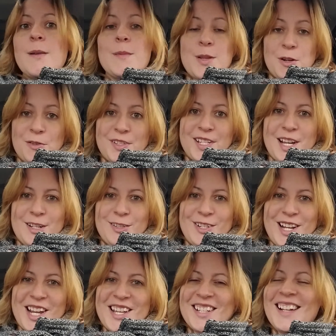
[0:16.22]
your
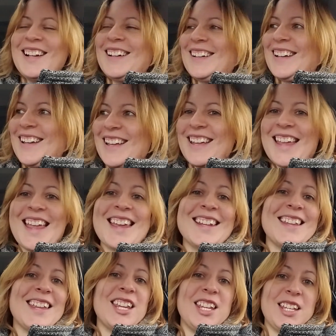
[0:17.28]
Saturday. It
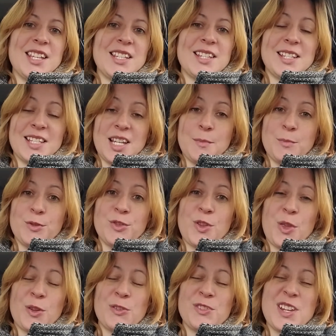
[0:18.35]
is December the
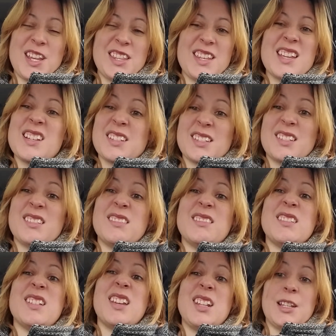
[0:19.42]
13th. Yes,
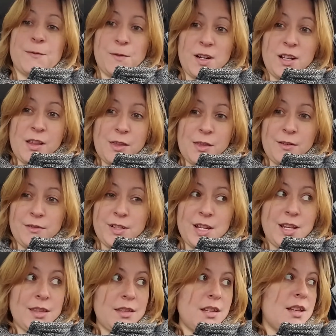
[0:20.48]
this Friday the
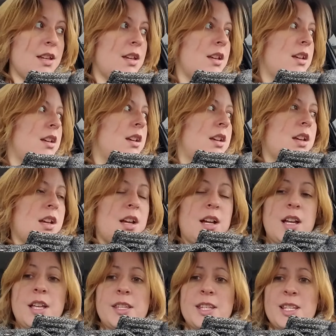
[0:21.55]
13th.
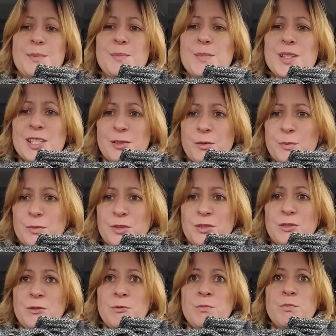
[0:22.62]
On this
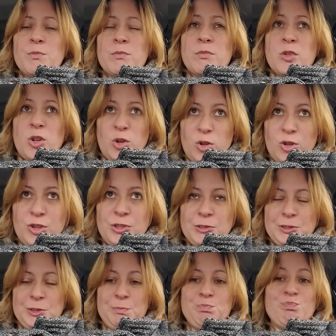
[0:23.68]
miserable,
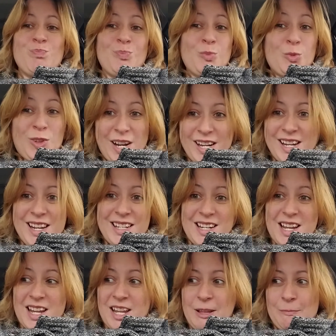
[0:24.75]
cold, rainy
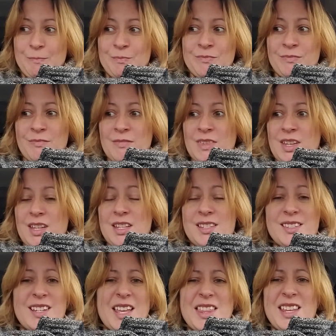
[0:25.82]
day.
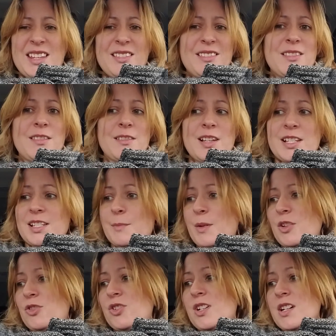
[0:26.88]
It's, I think, last time
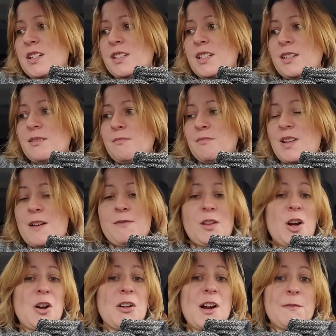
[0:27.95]
I checked, I have the
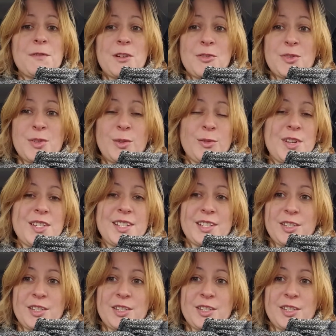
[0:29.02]
car off now. It's 36